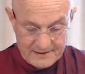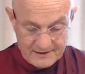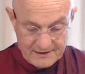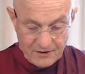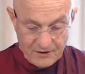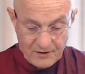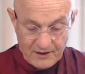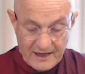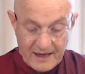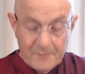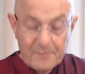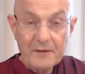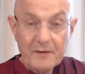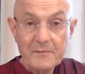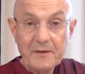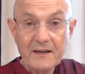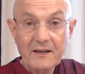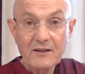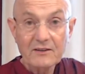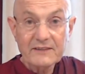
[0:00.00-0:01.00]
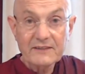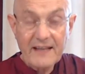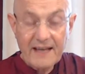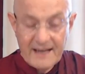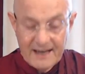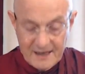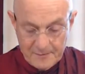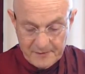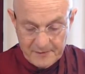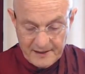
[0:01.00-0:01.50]
You're happy because they're
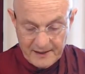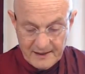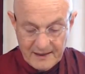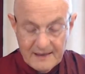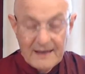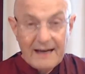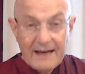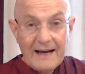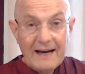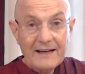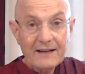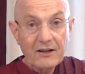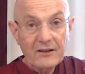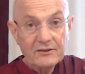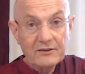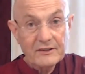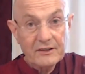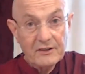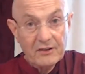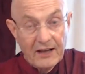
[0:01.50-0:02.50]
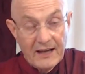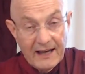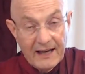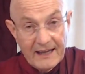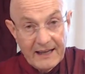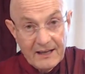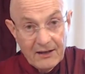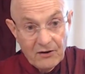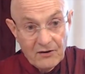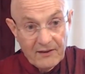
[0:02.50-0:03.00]
happy. And
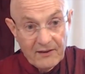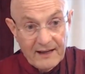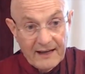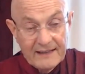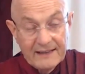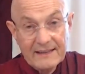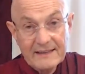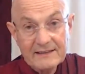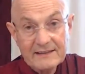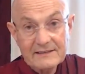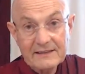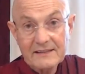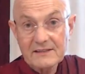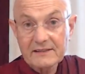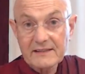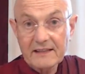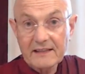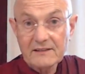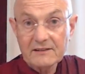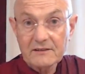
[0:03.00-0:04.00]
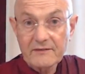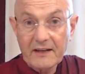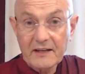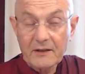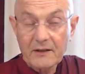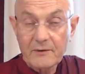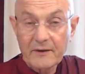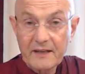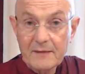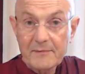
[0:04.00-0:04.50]
underlying all that is this sense of
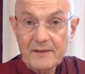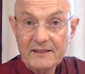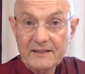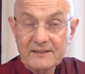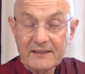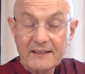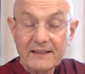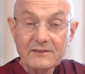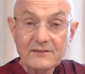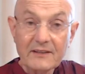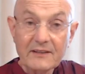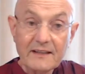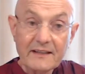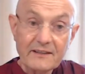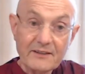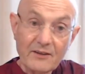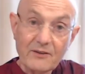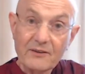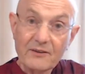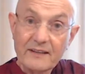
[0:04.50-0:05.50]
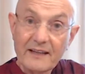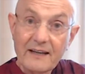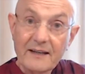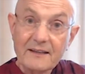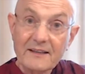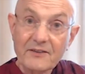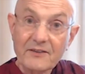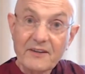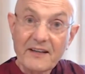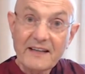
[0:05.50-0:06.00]
equanimity so that you don't
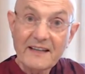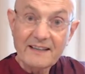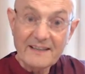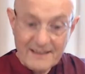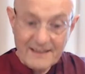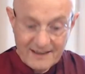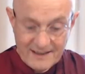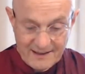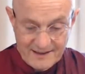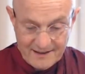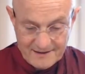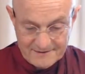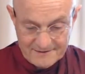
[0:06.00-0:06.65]
get greedy.